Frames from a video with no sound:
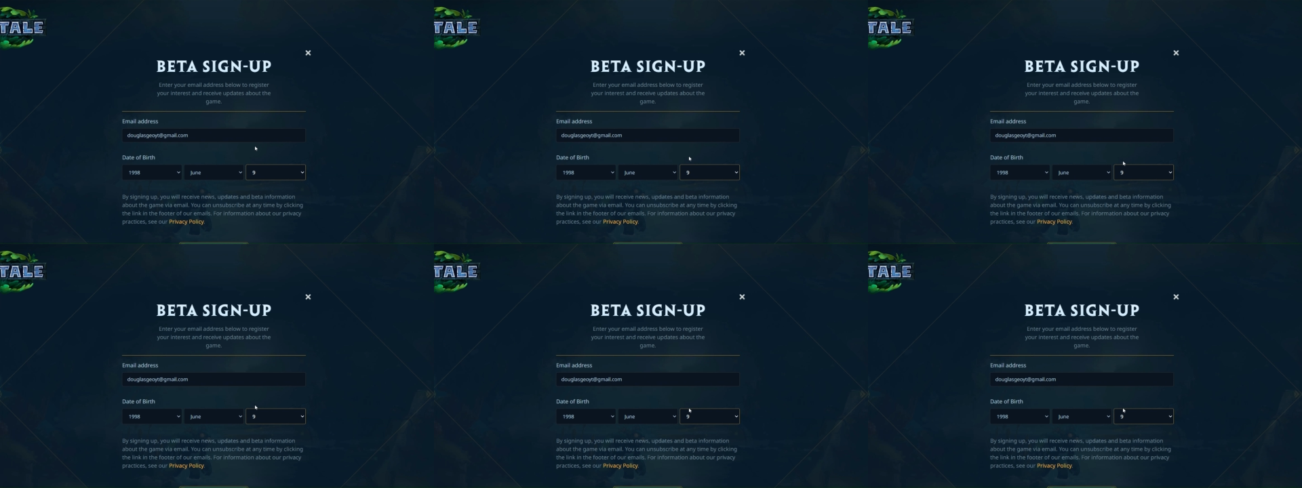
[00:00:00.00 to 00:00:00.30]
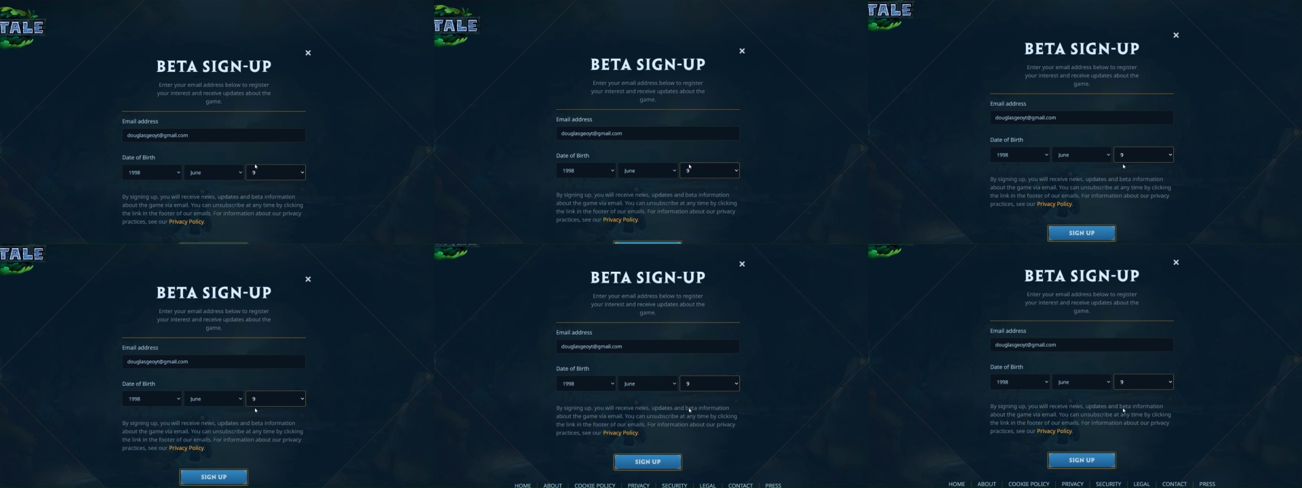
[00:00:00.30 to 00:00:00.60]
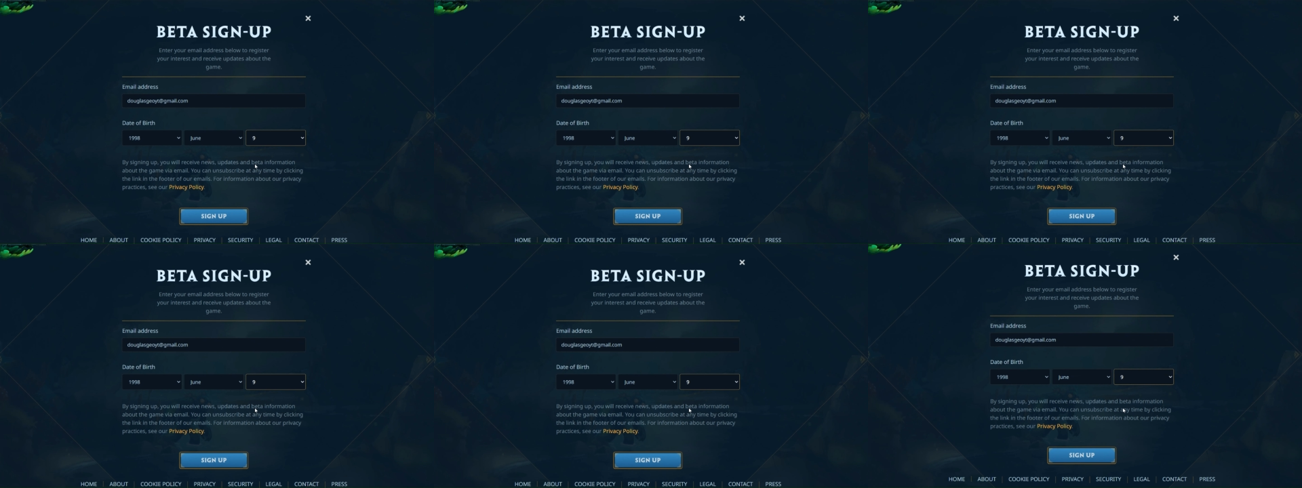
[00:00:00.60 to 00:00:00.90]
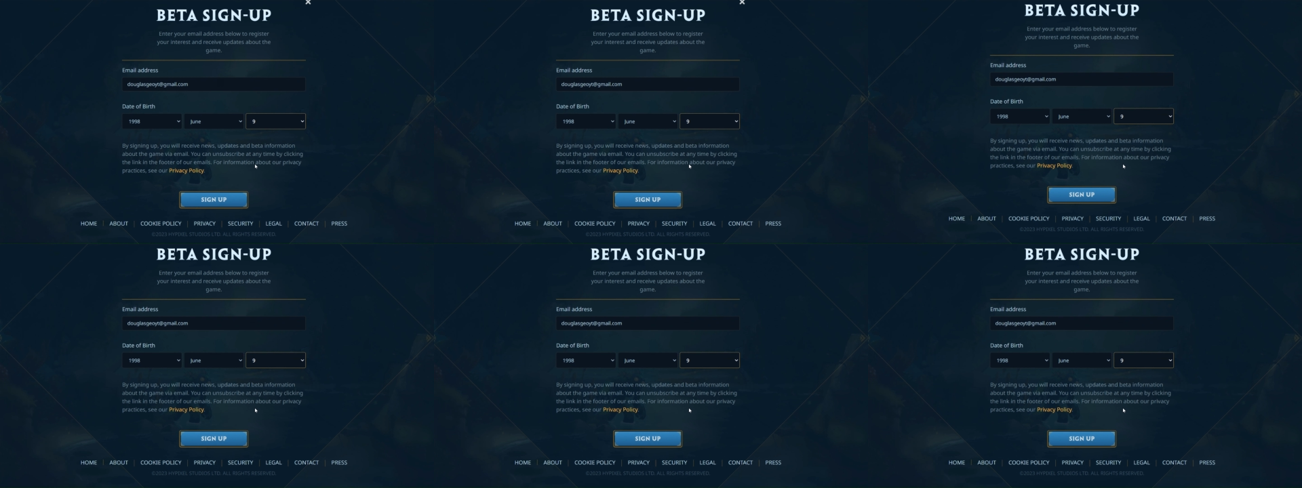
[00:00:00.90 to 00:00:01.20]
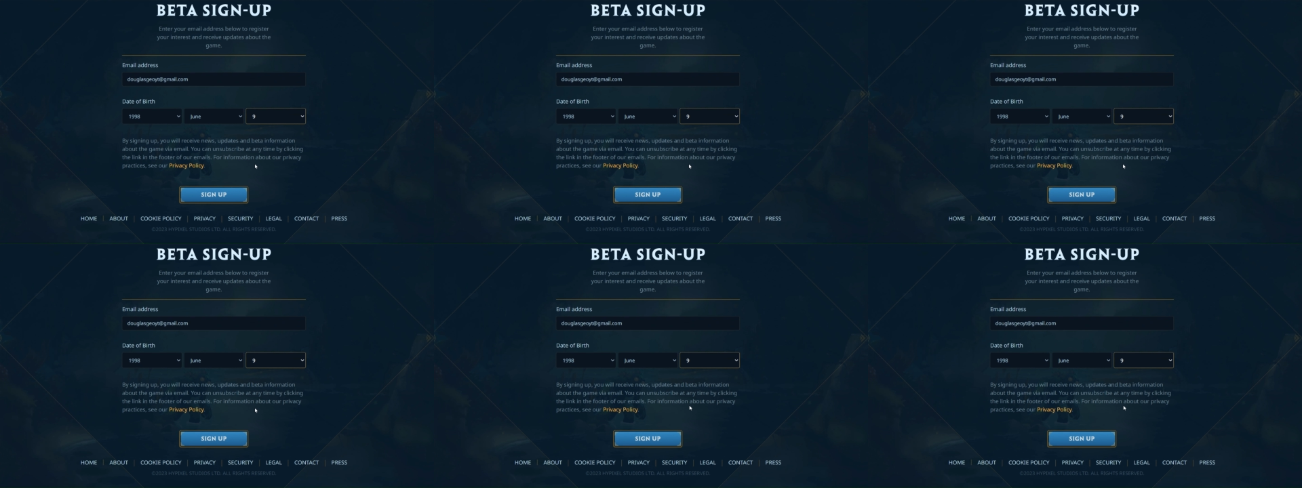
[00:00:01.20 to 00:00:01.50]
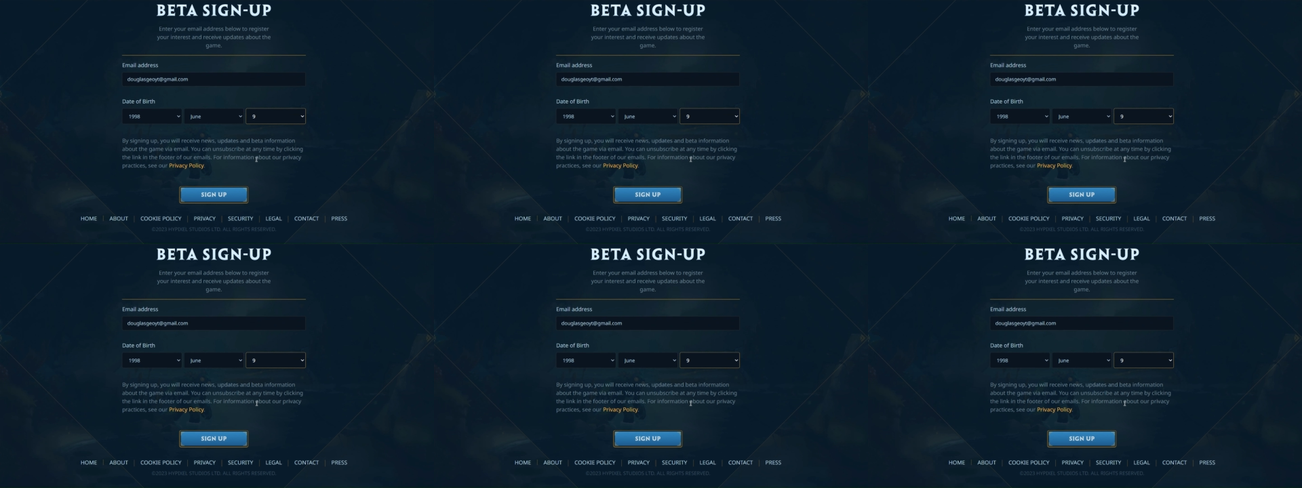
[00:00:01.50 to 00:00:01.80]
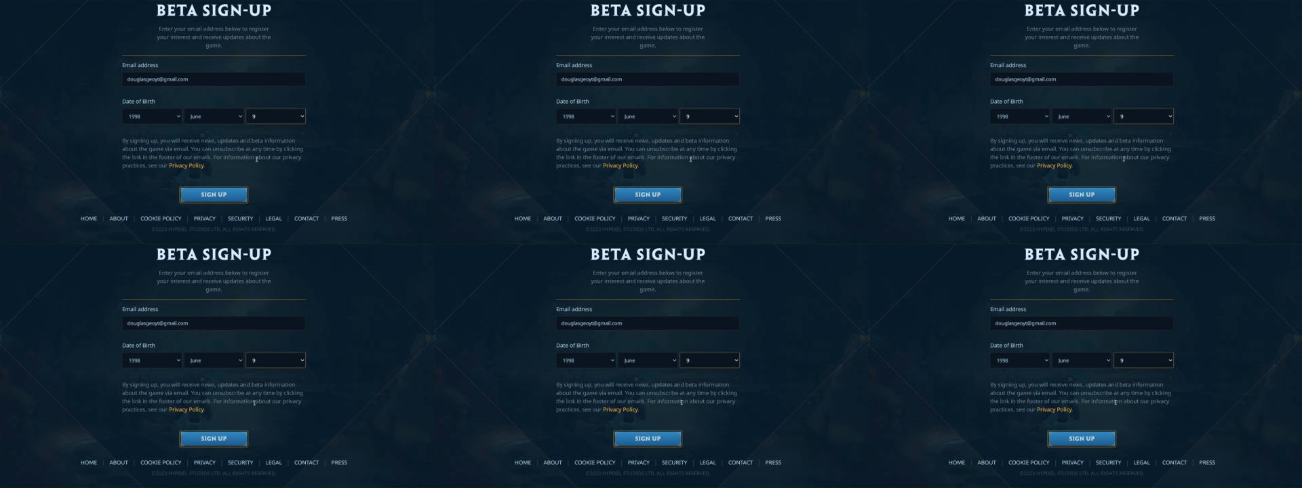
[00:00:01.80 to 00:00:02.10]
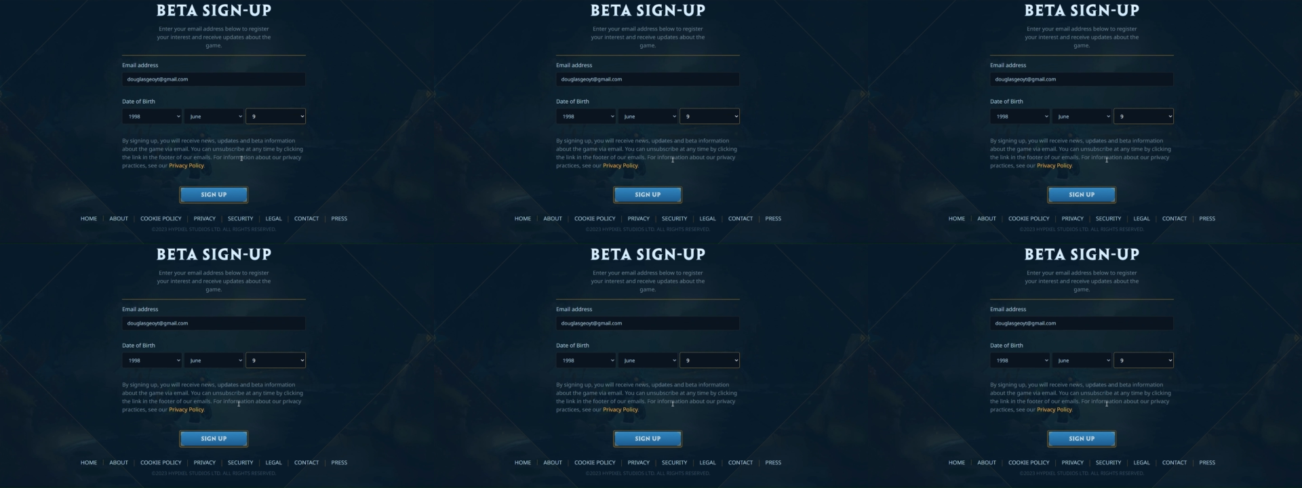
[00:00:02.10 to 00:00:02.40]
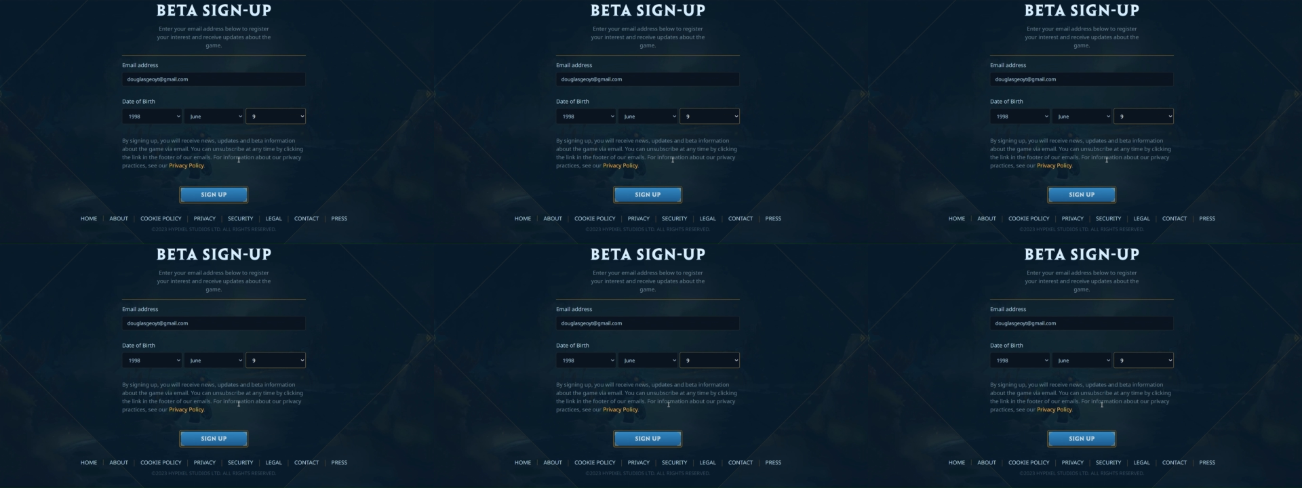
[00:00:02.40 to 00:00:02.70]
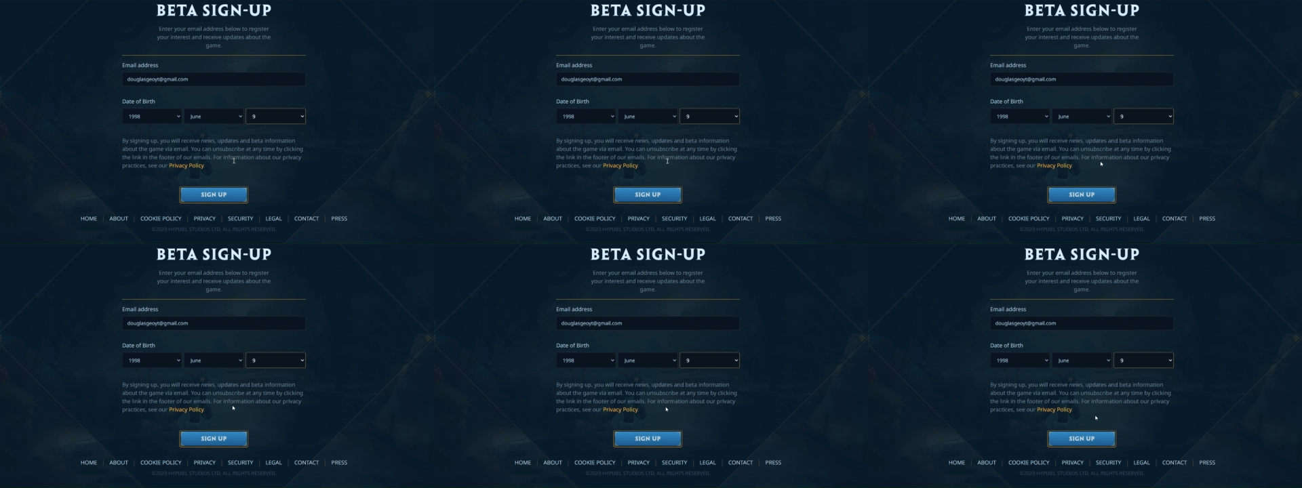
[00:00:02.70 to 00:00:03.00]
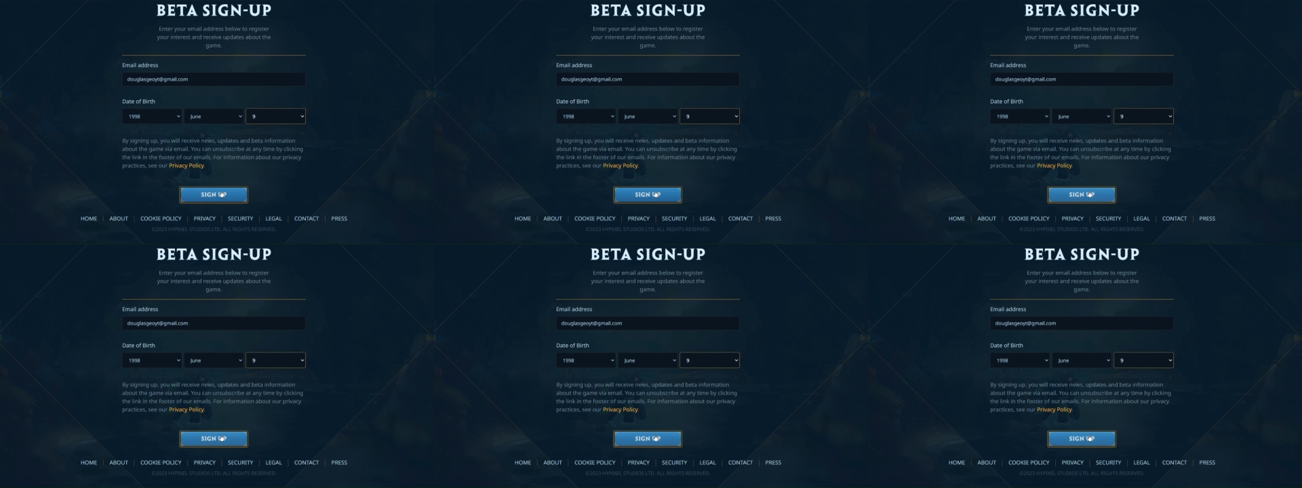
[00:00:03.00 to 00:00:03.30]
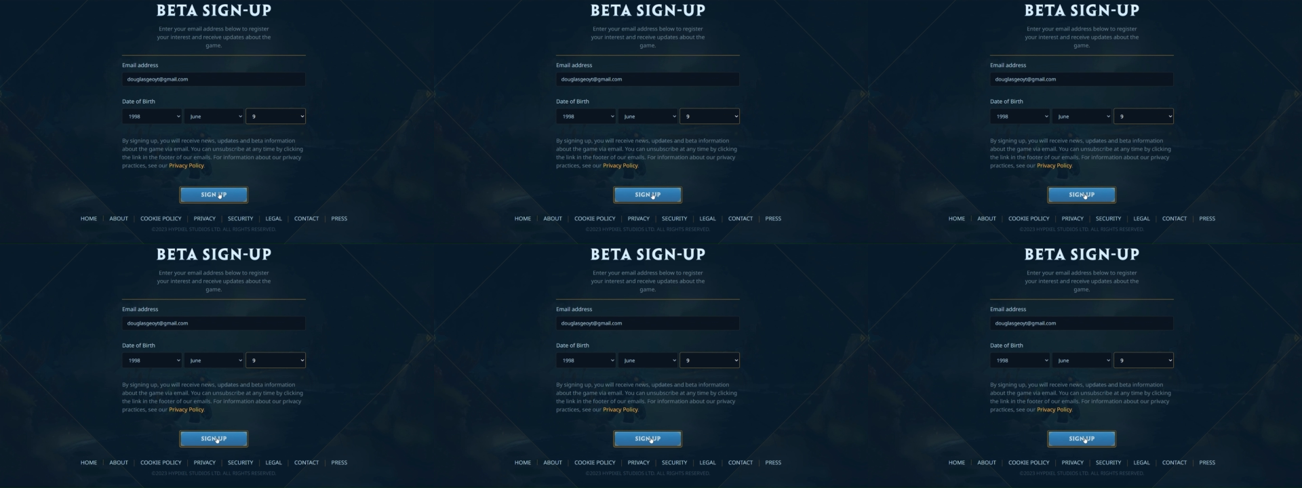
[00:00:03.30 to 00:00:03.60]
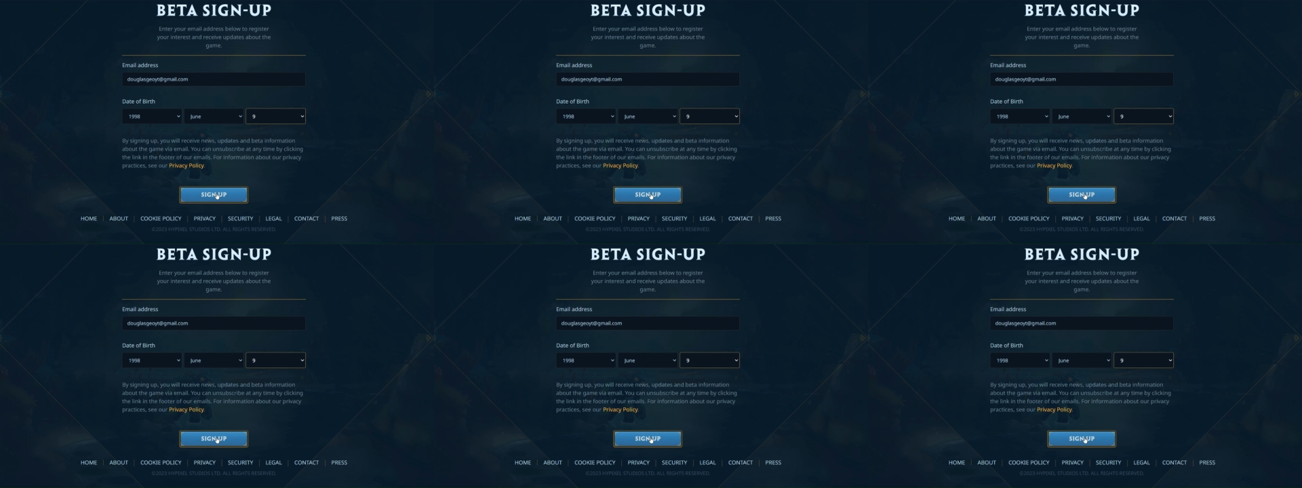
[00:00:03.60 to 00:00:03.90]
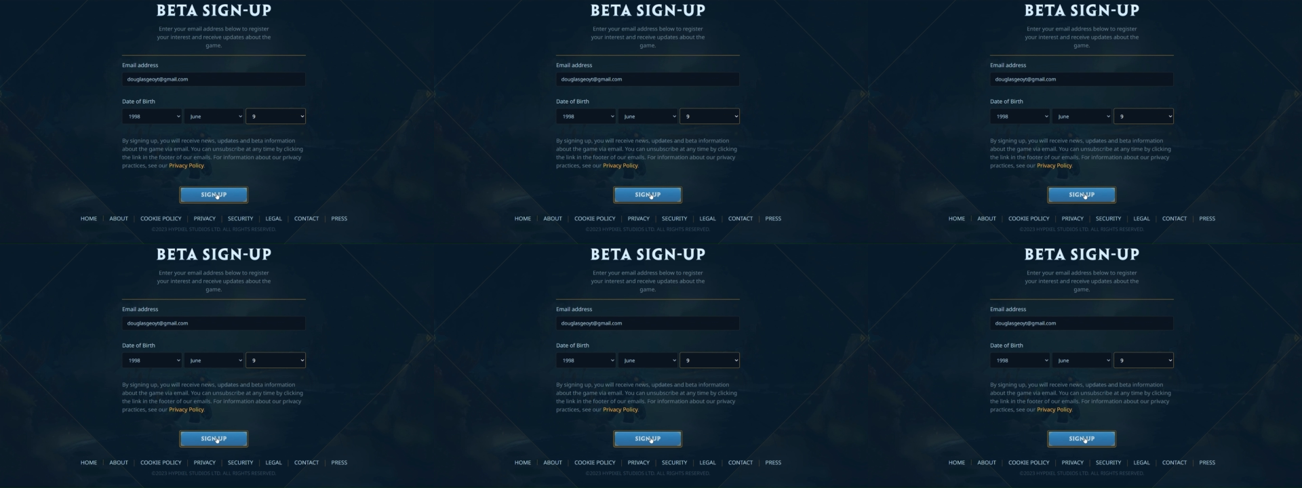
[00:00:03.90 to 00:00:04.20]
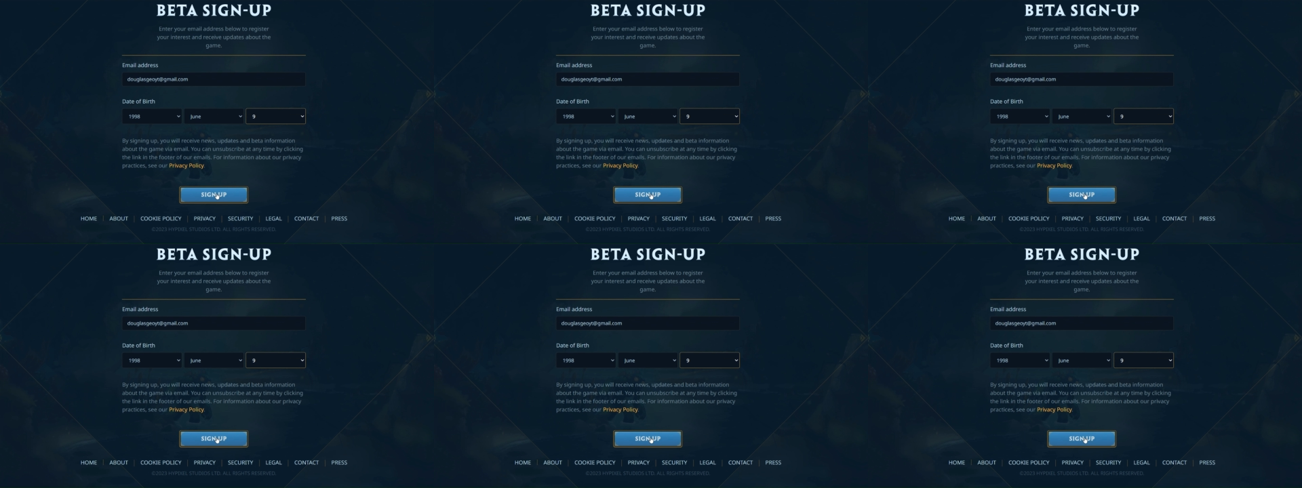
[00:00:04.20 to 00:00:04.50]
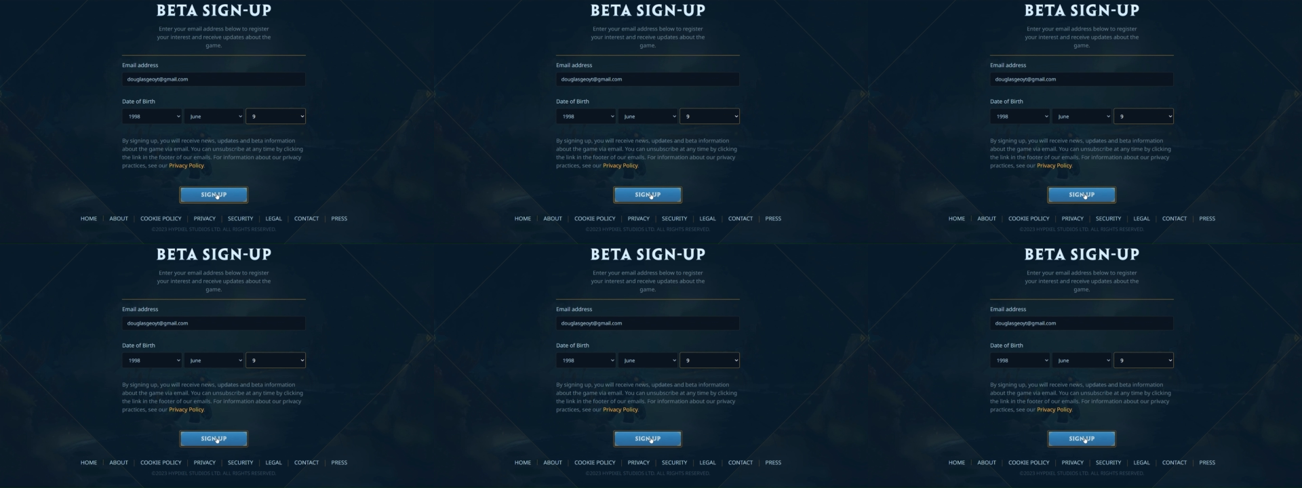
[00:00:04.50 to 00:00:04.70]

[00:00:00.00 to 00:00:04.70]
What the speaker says: No face is visible, so there are no lips to read.